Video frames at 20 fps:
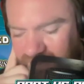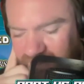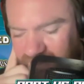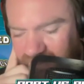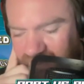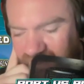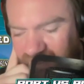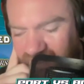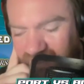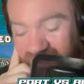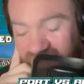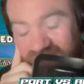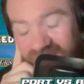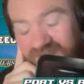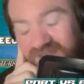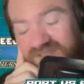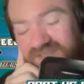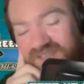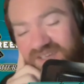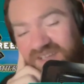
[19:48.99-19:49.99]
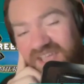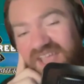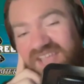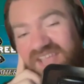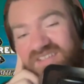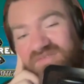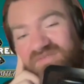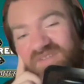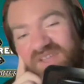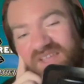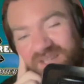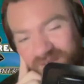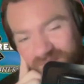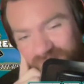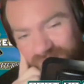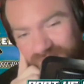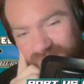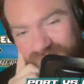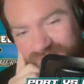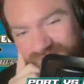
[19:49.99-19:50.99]
that he is listed as
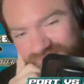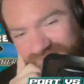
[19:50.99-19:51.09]
available.